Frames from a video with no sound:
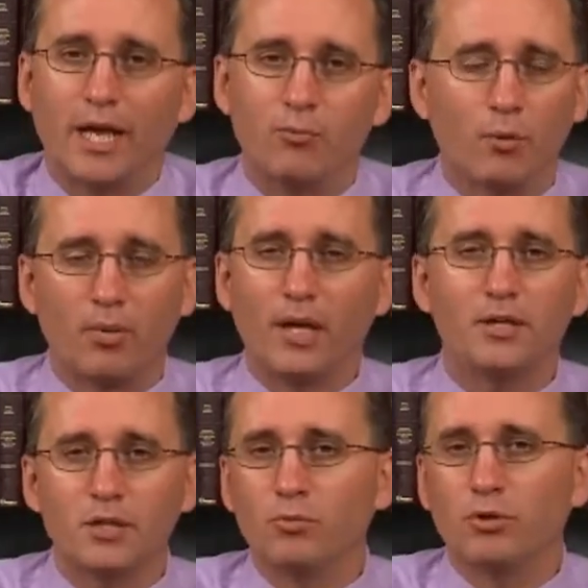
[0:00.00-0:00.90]

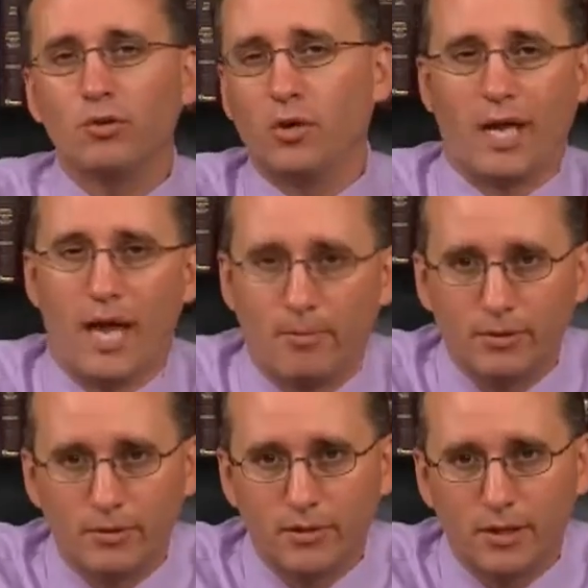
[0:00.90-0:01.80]
replace them with good
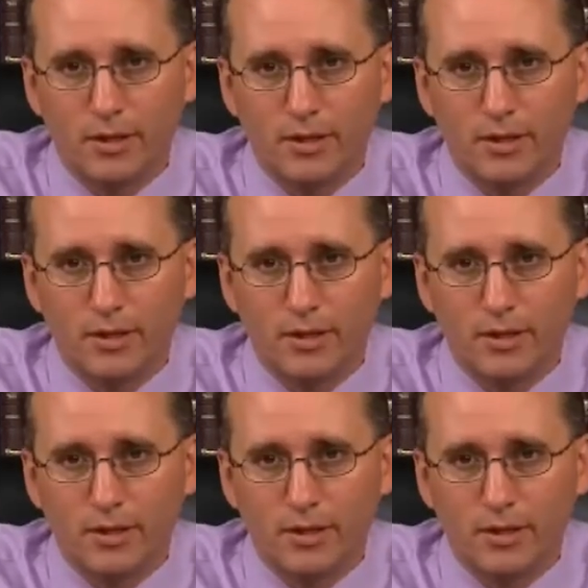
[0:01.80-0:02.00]
habits.